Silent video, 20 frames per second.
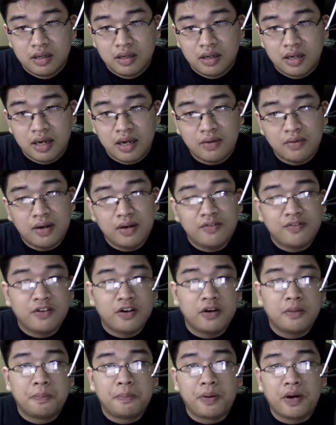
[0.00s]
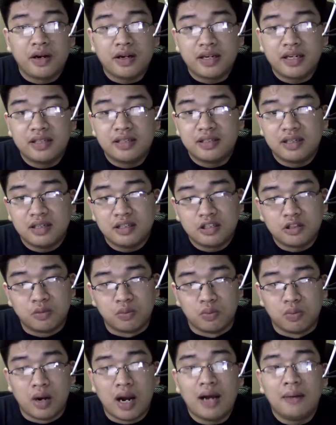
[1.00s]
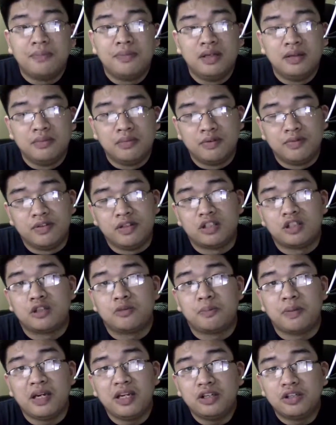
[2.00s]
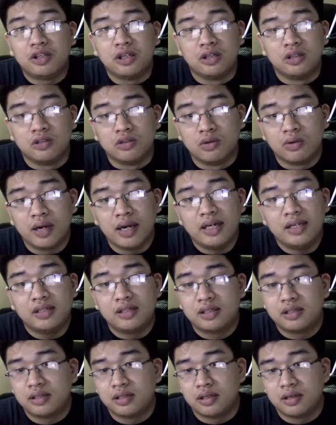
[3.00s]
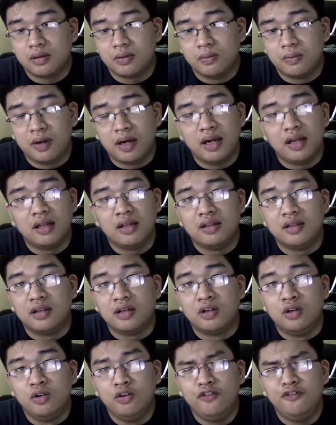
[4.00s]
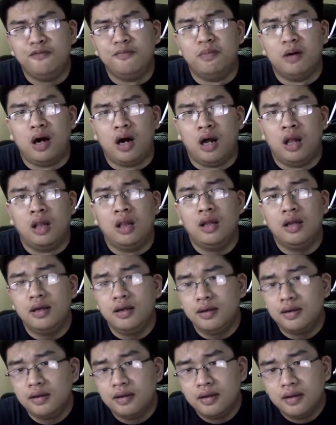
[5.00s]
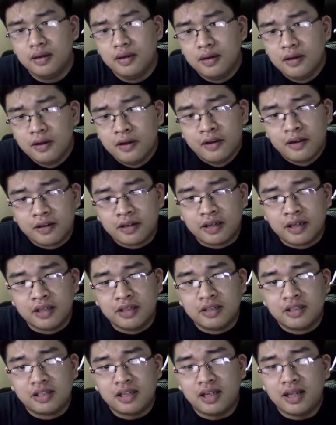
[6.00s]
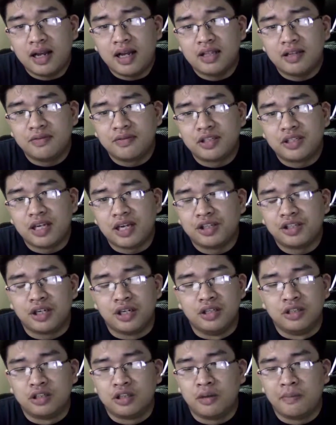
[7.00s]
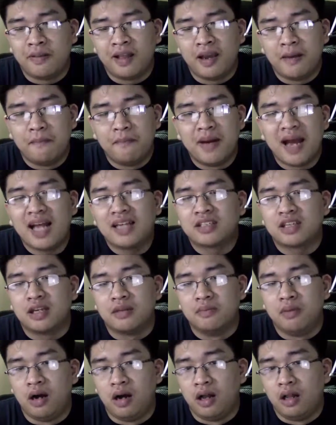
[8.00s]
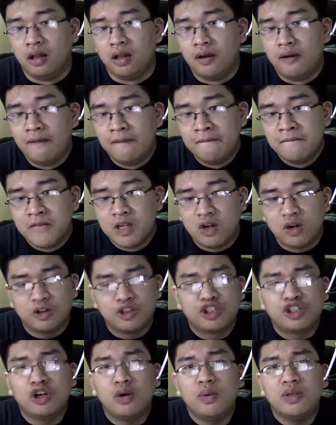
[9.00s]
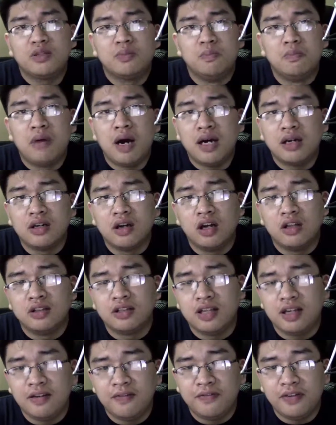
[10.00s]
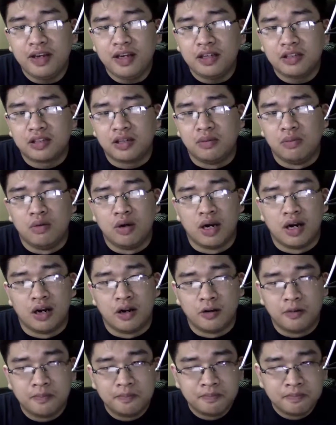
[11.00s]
However, Parkinson's robbed him of his speech and grace, while the goofball can sit out of sessions to play basketball or show his mug on TV somewhere.